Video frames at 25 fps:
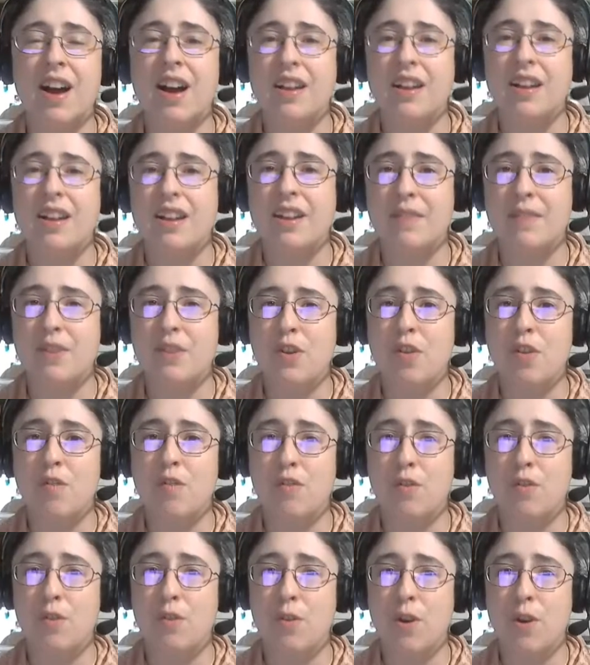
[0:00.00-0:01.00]
have an
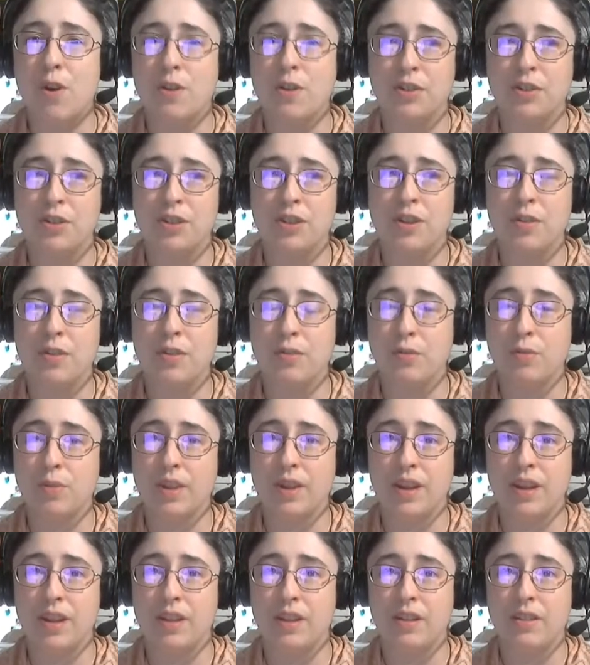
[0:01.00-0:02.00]
overarching
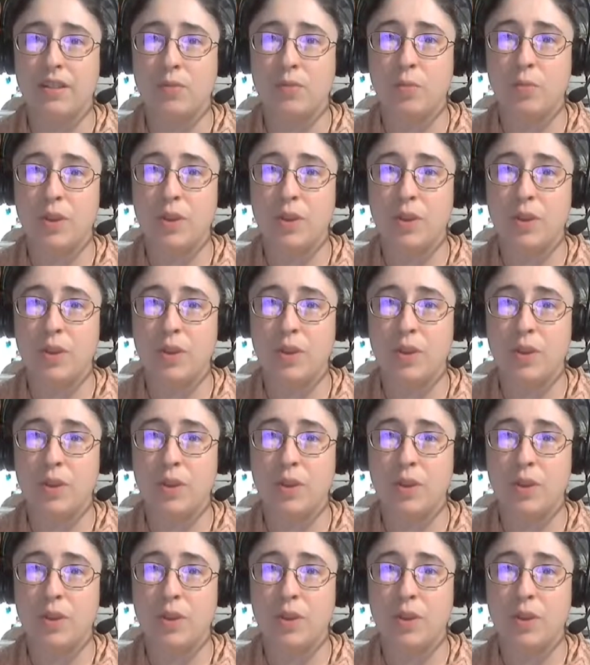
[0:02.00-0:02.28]
authority. We